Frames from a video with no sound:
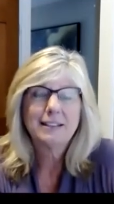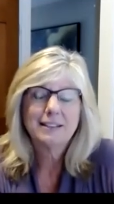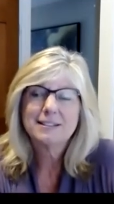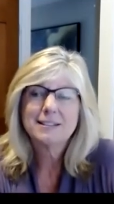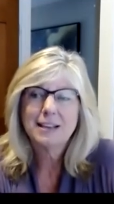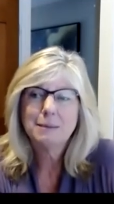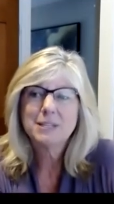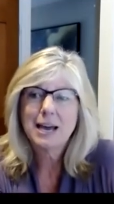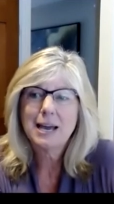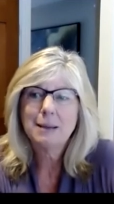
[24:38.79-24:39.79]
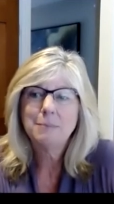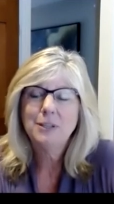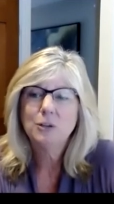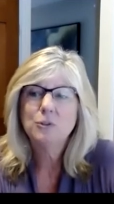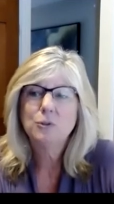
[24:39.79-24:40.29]
And at the same time,
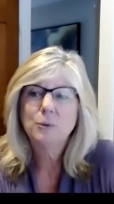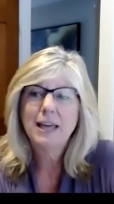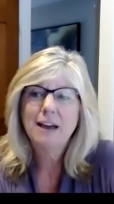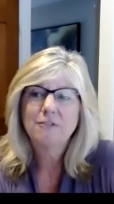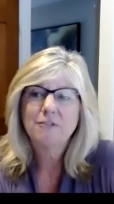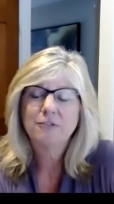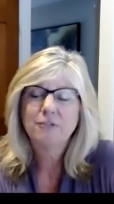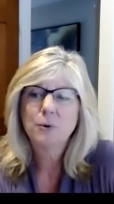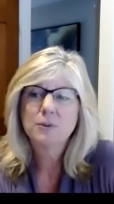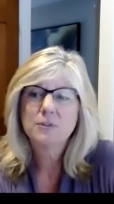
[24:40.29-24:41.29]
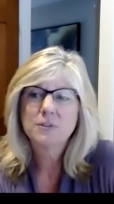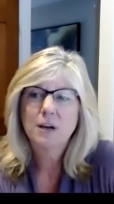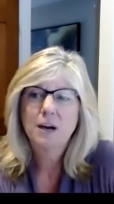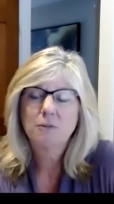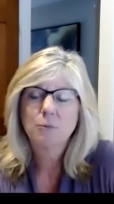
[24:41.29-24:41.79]
you know, doing that for folks uh,